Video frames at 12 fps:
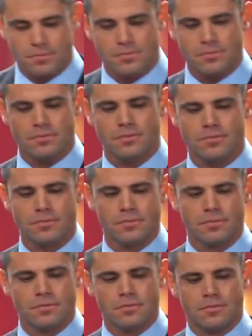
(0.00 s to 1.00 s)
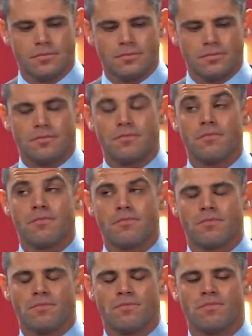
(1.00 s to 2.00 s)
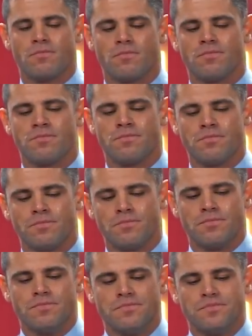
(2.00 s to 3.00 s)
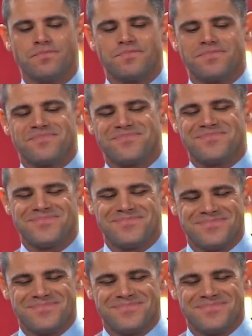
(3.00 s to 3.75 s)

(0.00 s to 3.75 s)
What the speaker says: (no one is talking)